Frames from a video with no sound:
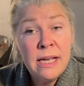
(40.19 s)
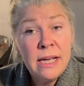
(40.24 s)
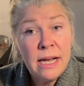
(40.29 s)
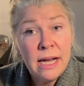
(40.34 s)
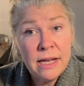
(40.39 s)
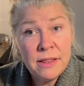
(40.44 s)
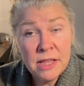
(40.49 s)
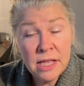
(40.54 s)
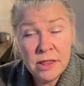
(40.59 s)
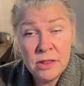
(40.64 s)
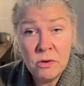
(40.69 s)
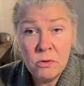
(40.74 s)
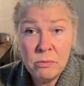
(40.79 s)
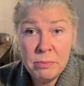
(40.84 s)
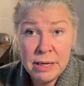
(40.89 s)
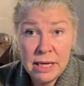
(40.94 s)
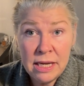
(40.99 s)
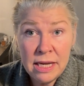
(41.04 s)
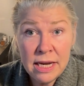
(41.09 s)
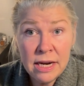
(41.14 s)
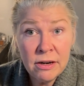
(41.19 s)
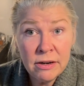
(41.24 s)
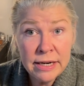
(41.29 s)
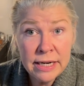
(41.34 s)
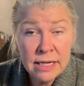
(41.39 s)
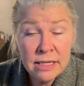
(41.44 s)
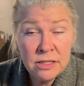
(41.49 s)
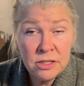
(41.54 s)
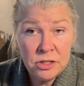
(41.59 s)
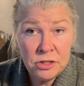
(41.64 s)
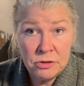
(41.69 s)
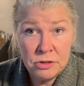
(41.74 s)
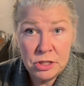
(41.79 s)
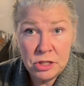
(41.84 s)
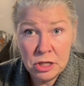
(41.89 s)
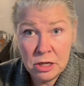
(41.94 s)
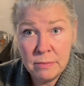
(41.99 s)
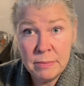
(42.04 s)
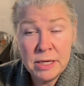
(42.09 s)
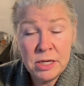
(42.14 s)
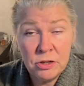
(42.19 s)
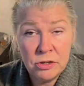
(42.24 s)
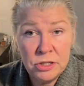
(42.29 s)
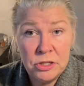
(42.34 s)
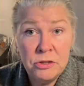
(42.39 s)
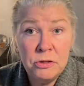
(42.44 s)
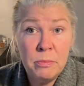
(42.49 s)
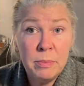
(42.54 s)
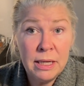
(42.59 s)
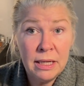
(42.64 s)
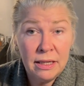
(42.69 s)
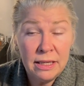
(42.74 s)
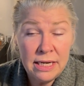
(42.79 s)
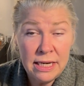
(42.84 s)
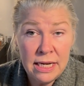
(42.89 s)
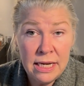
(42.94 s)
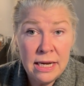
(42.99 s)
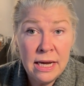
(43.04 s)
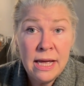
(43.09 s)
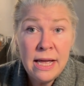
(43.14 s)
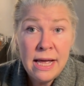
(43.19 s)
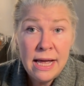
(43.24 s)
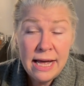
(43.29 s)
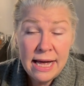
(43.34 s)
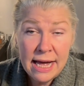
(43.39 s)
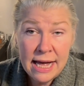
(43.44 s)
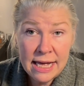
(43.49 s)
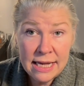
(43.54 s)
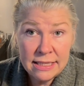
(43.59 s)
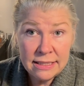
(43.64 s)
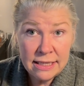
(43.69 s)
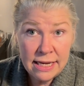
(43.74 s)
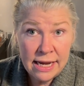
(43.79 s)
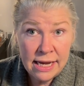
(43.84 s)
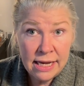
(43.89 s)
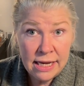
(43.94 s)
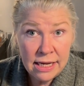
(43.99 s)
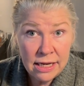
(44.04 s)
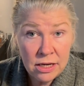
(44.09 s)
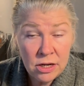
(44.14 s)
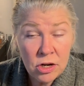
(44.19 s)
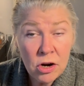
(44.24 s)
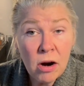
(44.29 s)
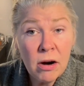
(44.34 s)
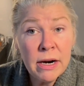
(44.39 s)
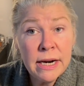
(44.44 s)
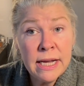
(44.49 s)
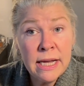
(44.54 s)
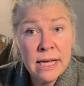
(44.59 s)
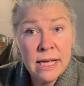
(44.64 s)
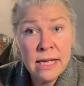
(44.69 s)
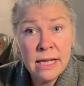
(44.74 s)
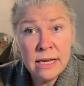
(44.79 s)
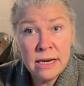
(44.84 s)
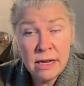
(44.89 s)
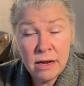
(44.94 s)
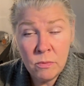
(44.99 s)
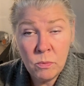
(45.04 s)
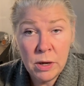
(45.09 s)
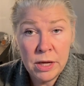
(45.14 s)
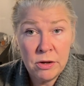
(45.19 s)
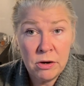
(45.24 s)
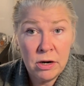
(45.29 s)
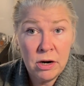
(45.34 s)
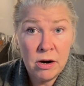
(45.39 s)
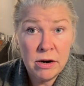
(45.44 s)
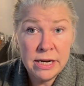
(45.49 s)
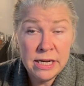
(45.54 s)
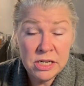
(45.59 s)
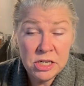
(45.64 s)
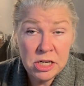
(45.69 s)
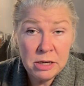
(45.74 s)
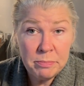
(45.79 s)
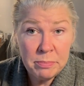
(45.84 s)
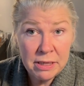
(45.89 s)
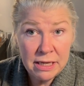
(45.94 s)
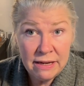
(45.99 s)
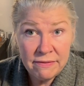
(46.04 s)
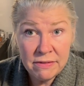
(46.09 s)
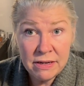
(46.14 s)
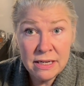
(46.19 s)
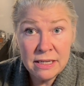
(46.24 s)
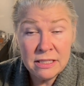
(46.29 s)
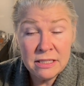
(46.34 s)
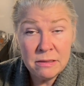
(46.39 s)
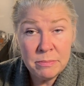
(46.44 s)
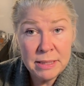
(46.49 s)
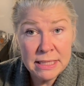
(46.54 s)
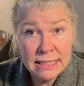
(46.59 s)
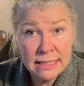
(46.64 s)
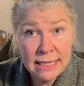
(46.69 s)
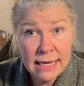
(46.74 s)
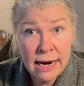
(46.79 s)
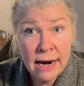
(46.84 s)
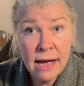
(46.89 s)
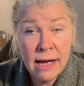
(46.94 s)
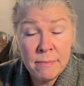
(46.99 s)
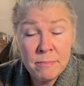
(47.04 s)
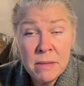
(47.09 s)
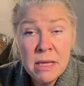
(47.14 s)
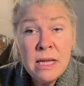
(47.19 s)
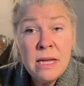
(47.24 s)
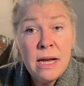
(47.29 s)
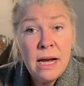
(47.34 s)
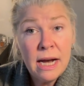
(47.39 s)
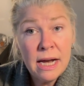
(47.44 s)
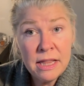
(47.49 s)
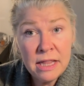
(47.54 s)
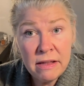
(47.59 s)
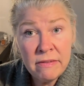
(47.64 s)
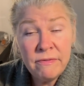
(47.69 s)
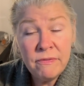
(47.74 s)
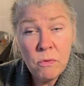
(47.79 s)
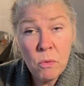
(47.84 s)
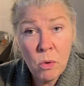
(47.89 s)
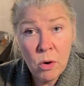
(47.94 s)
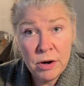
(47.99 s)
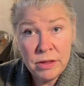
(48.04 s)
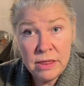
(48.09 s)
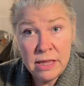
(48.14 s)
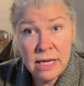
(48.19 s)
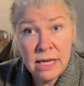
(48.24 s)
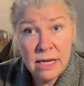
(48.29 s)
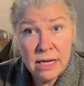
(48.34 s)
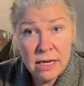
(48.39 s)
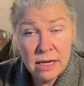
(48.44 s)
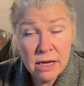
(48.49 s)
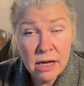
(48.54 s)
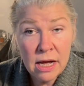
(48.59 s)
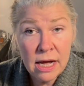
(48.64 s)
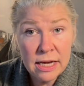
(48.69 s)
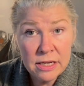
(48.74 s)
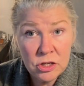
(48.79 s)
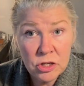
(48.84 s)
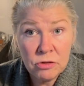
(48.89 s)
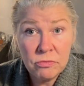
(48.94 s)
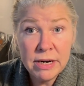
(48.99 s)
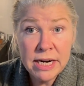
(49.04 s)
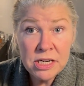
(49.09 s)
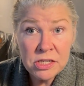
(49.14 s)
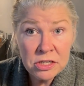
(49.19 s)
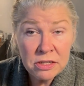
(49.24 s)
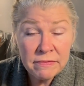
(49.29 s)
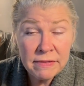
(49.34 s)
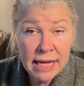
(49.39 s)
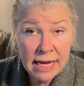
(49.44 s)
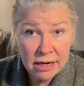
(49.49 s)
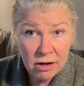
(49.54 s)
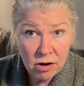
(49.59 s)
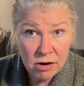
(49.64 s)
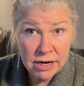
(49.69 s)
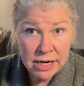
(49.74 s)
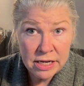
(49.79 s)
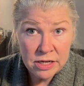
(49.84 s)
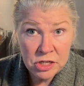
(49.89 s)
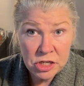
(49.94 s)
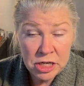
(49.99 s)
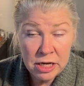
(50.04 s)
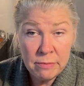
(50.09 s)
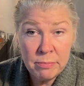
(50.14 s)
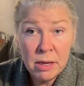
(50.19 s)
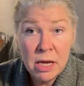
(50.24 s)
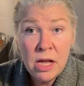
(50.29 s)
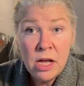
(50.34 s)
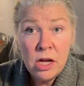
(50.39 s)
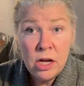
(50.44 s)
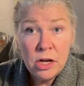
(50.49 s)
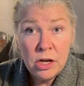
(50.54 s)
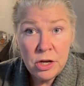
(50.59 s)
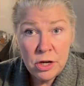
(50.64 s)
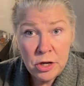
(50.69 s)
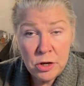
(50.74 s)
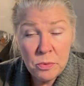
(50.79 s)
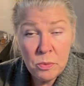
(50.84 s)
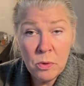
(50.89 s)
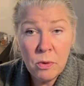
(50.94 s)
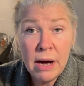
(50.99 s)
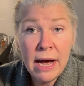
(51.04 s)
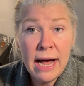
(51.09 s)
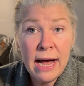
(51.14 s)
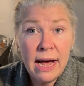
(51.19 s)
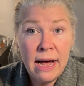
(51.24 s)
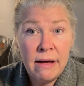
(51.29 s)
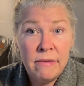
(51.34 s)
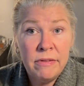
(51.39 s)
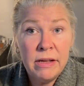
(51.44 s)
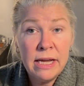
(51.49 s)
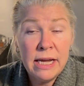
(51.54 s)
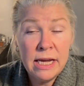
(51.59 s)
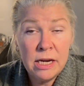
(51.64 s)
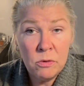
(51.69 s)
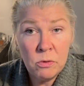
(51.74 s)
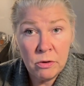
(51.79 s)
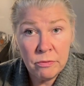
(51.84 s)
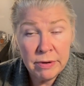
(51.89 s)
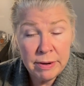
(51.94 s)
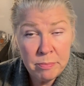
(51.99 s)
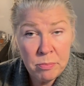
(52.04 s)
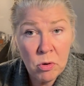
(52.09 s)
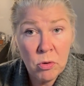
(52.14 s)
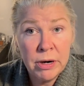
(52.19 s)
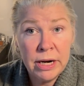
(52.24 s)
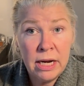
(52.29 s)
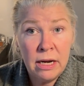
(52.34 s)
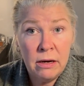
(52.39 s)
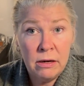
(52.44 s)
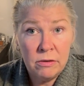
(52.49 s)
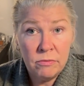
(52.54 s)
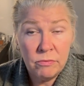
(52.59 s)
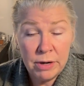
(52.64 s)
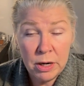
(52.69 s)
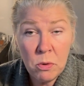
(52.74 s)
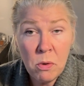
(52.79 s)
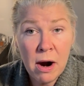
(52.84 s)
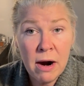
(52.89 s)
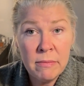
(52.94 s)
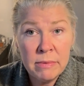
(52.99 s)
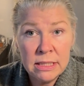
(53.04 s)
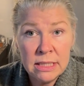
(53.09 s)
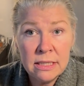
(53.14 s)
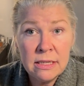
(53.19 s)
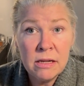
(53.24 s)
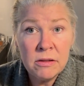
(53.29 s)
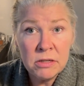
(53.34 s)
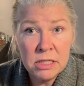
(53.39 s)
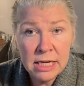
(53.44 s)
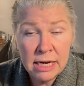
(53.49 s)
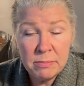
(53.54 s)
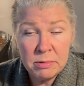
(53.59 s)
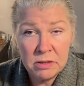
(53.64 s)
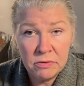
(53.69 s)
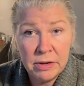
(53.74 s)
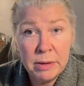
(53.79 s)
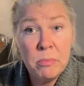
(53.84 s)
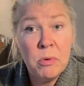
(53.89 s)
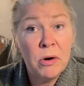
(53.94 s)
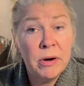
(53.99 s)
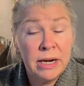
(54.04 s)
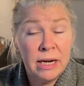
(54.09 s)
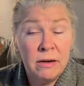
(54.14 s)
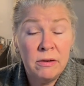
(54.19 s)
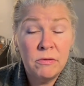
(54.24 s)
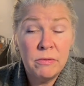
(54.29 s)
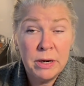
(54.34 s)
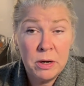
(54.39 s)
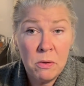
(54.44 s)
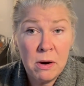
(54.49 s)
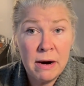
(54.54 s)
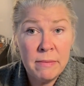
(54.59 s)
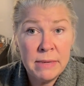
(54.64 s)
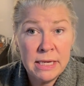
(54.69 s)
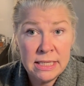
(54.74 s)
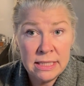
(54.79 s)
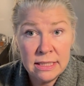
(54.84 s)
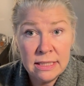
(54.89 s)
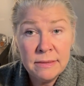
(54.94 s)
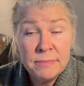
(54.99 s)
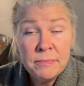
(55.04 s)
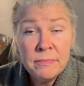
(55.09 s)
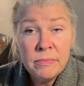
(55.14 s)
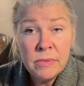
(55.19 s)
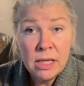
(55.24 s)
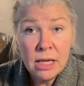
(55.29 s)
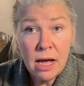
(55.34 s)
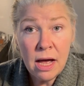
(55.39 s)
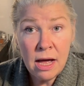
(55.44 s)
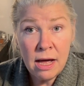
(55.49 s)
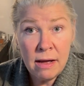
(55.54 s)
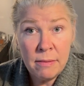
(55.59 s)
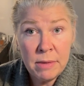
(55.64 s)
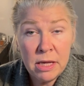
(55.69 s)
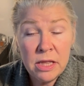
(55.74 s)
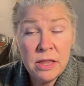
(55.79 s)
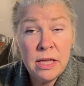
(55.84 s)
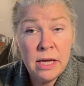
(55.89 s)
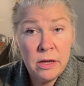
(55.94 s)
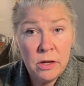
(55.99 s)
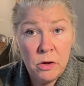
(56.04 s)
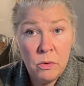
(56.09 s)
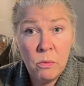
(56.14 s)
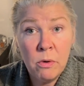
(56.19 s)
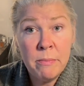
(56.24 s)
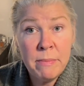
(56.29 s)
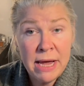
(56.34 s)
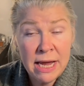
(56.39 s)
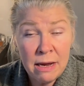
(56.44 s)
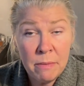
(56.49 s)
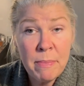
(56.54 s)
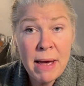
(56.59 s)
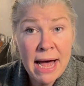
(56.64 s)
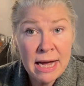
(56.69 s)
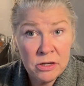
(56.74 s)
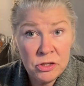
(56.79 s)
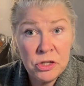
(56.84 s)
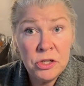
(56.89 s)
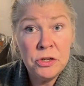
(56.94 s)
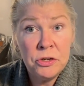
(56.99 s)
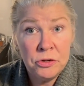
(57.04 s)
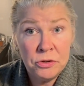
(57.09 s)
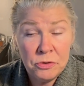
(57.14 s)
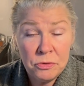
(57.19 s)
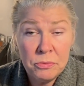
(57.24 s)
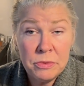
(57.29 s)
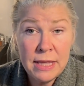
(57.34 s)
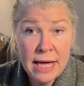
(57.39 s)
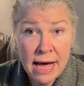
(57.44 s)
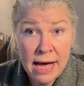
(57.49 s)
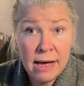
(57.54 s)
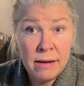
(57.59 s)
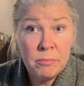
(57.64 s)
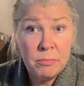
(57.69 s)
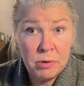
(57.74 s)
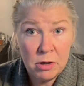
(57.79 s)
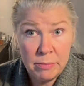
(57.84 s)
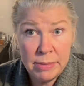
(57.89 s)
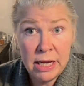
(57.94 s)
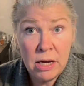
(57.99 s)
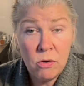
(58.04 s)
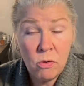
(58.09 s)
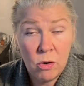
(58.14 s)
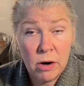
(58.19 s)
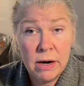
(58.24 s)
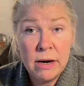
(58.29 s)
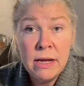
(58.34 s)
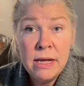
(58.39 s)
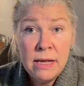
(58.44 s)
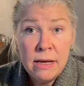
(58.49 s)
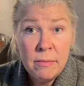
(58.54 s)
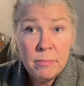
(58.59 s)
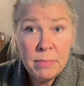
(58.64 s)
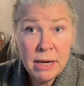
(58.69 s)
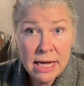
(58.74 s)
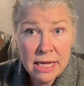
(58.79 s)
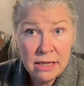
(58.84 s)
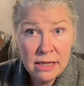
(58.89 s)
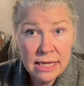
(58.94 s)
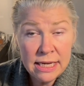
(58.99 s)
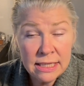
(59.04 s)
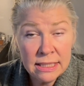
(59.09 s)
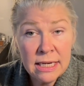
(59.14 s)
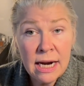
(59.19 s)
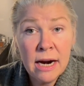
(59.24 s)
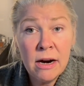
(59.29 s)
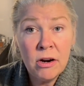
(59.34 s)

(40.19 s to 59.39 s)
And then there will be a hearing to determine your suitability as a guardian and whether a guardianship even needs to be set up. And then for the duration of that guardianship, you will have annual reporting requirements and other types of reporting requirements that you will make back to that probate court. But the entire